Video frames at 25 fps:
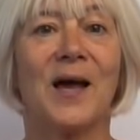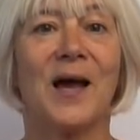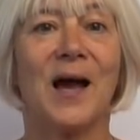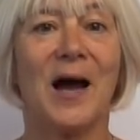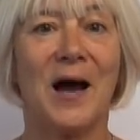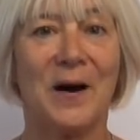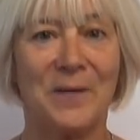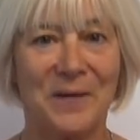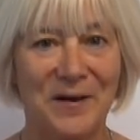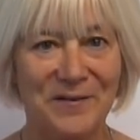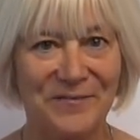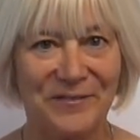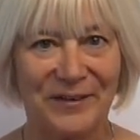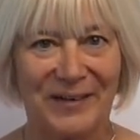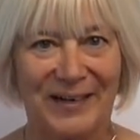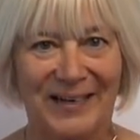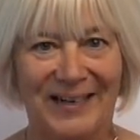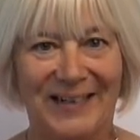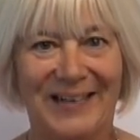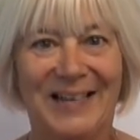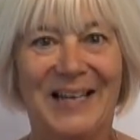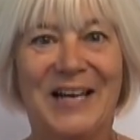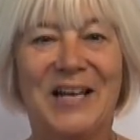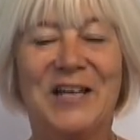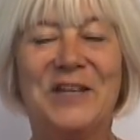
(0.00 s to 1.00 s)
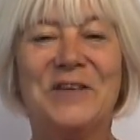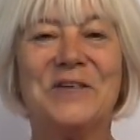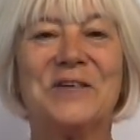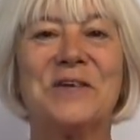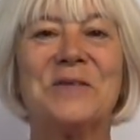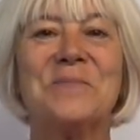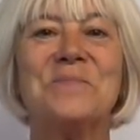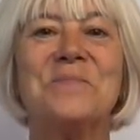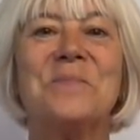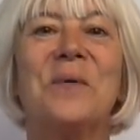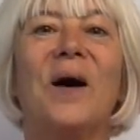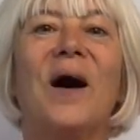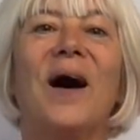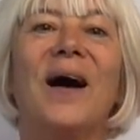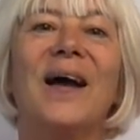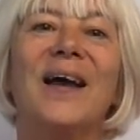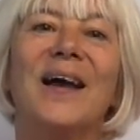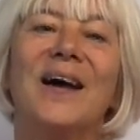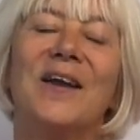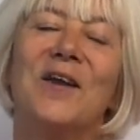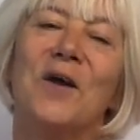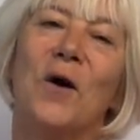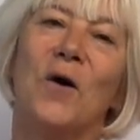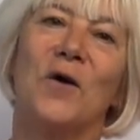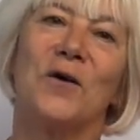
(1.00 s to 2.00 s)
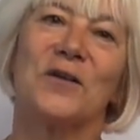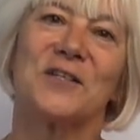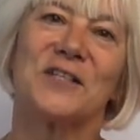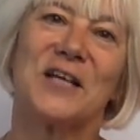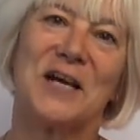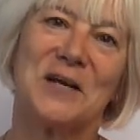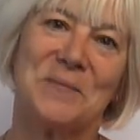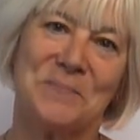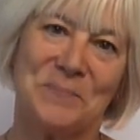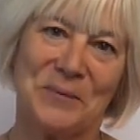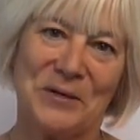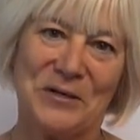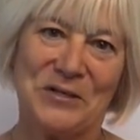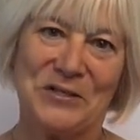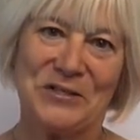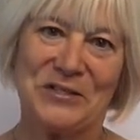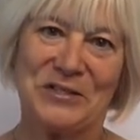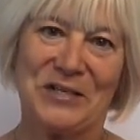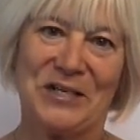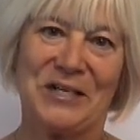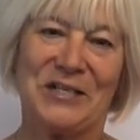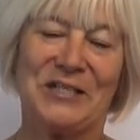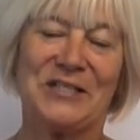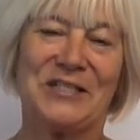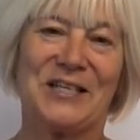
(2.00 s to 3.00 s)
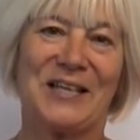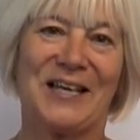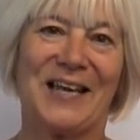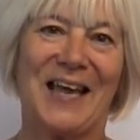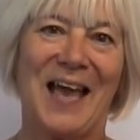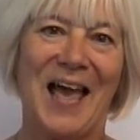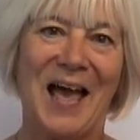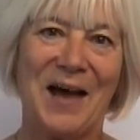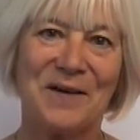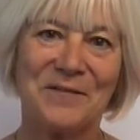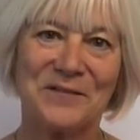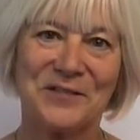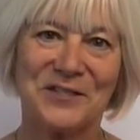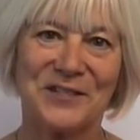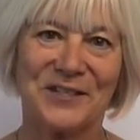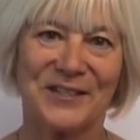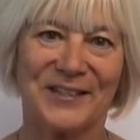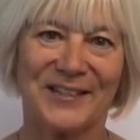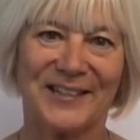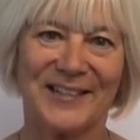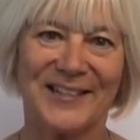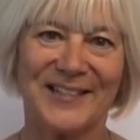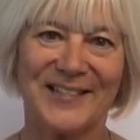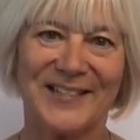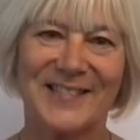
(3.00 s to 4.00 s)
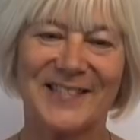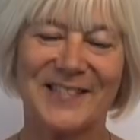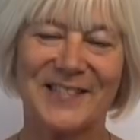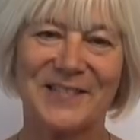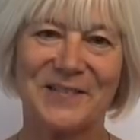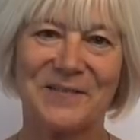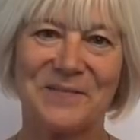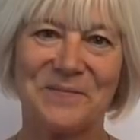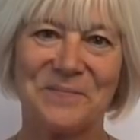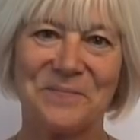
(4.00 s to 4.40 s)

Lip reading: However, you can buy an octane booster to counter this.